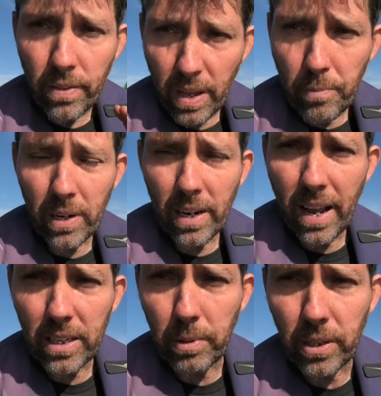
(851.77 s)
Then what it
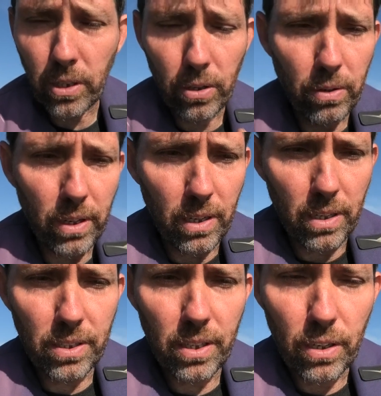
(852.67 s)
allows me to do
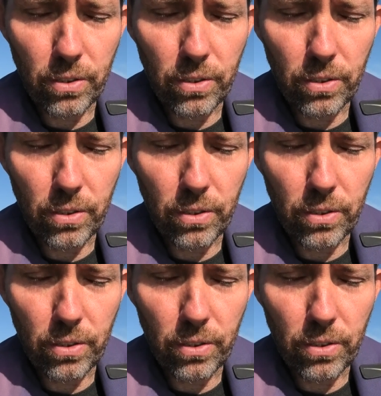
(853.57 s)
is